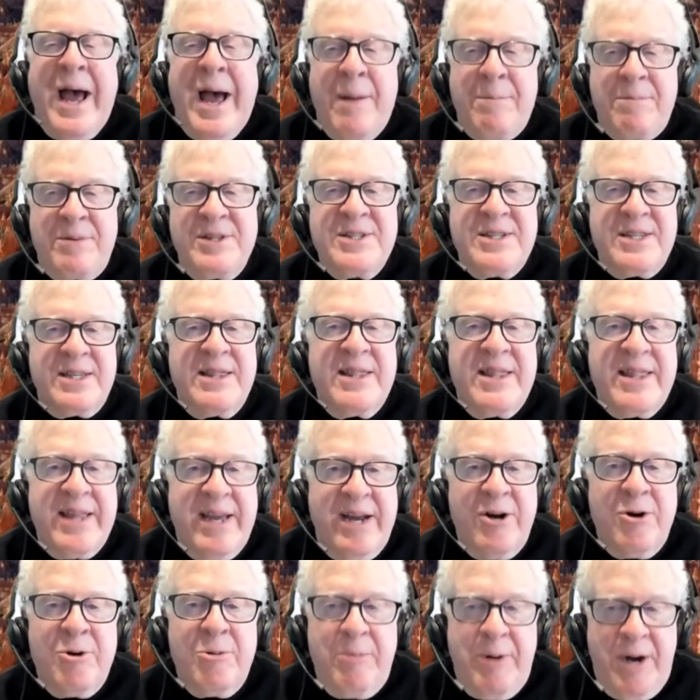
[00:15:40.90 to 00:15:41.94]
what happens
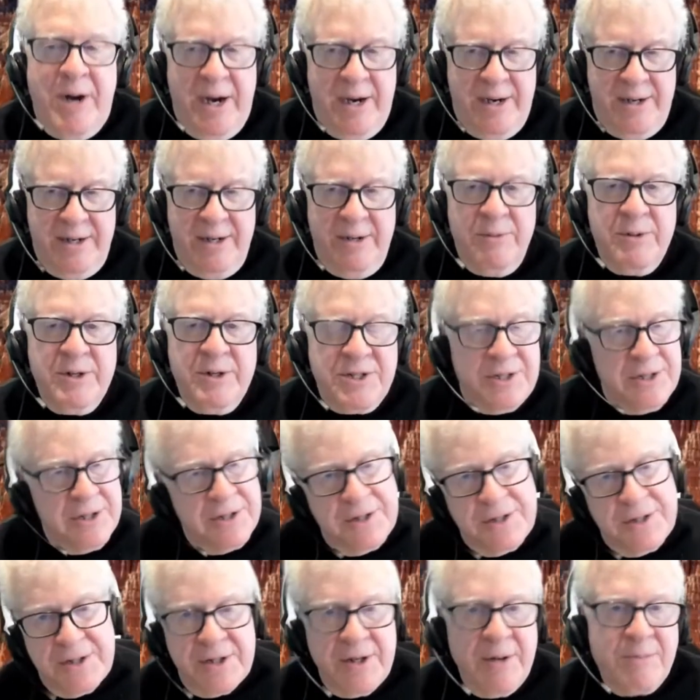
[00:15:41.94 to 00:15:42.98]
in their body,
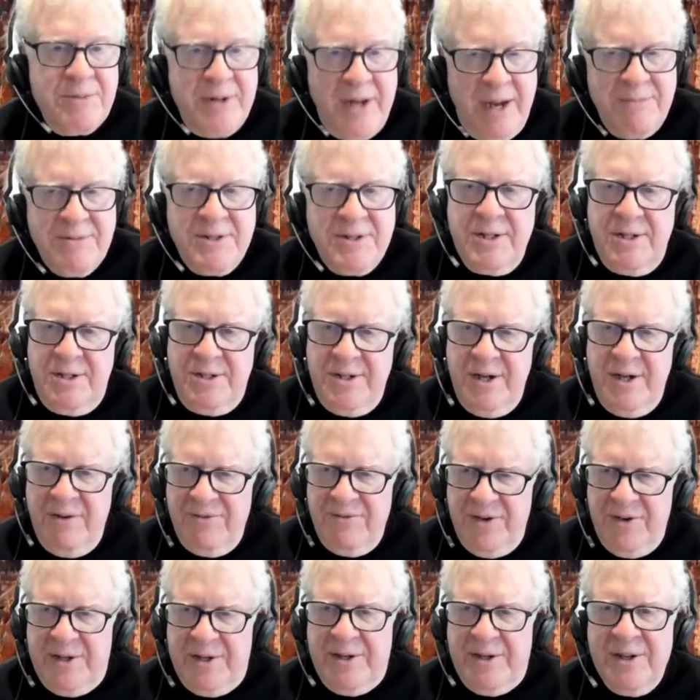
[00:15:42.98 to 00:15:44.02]
which is sometimes a
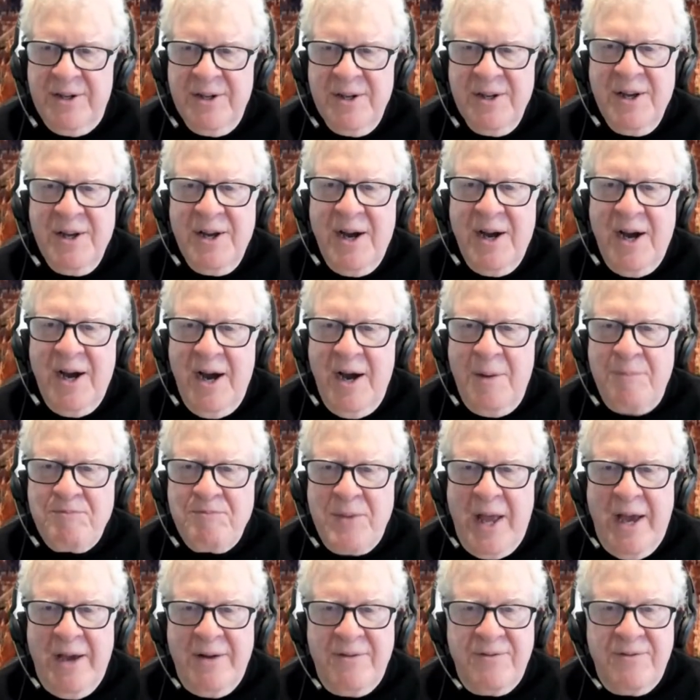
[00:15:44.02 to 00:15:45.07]
little different.
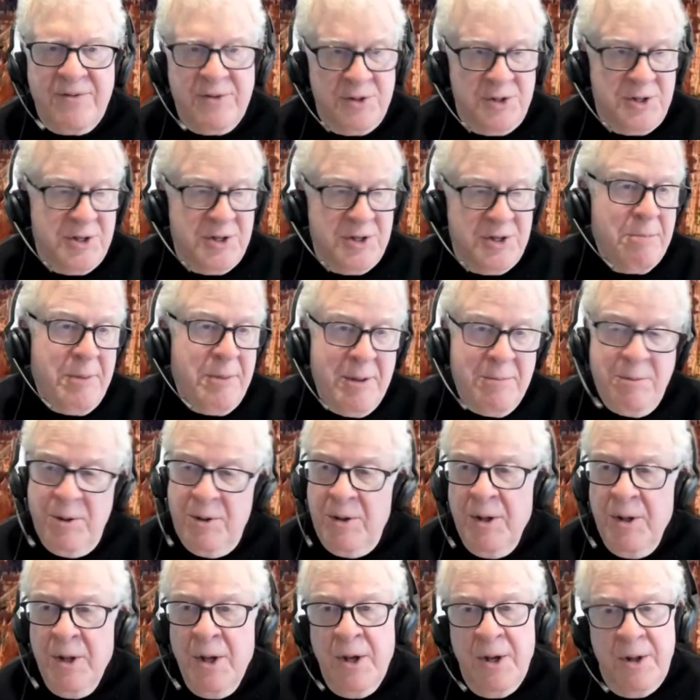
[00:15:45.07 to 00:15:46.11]
And for some
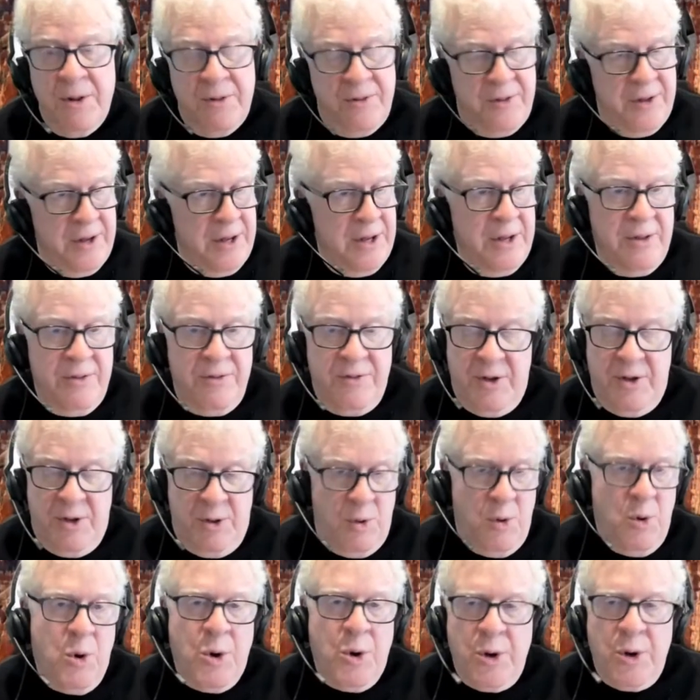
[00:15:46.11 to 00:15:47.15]
people,
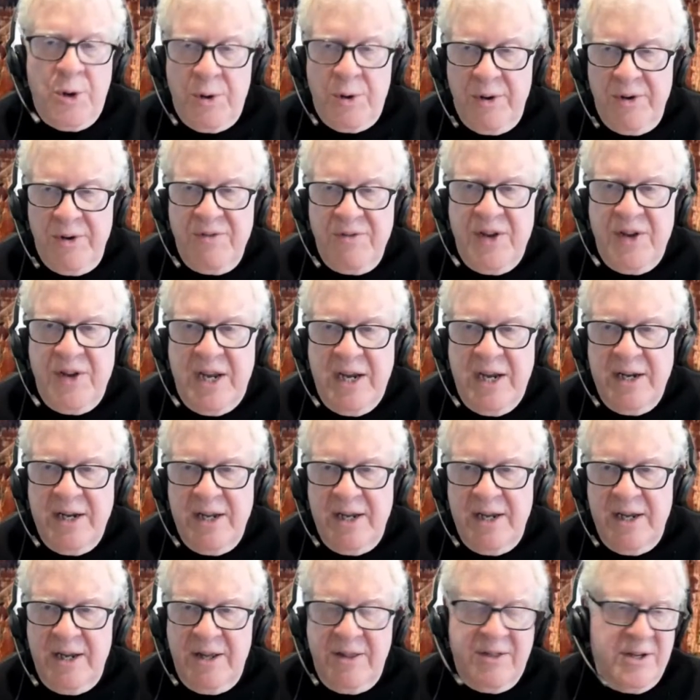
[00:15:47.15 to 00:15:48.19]
the order of
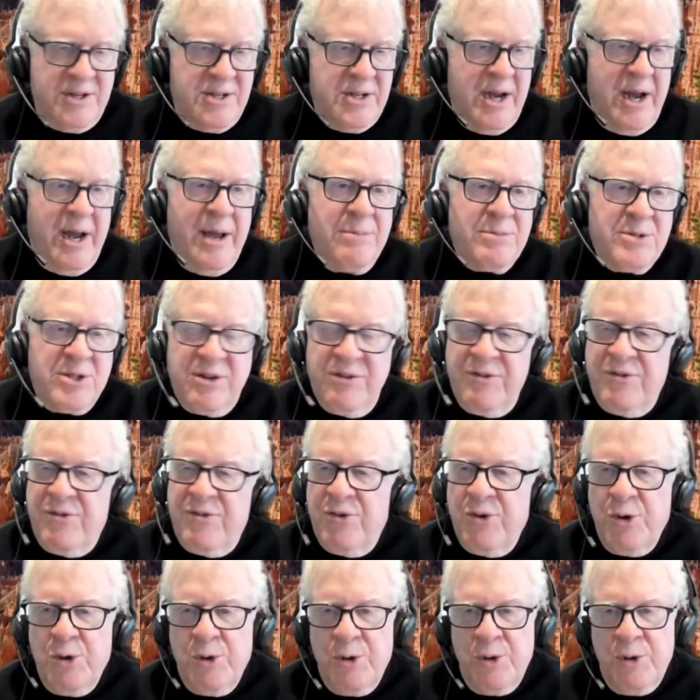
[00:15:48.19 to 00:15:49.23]
eating, the
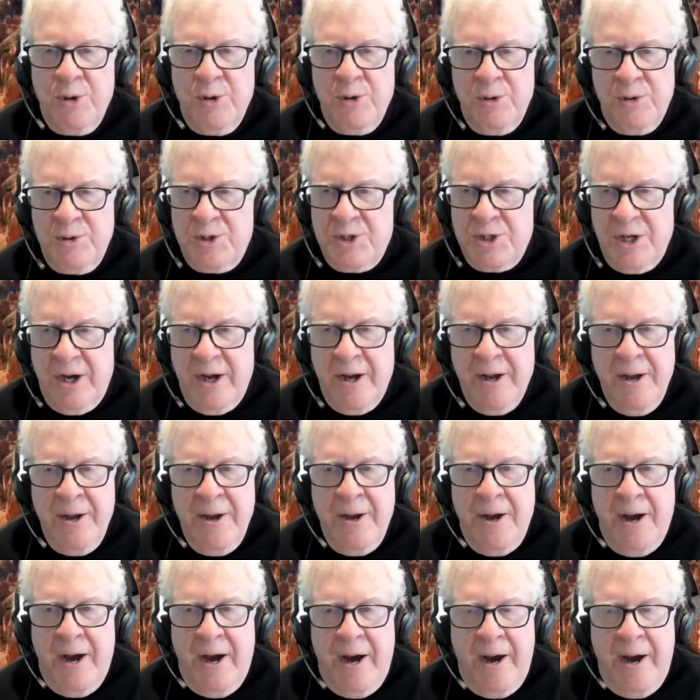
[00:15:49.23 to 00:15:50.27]
types of foods,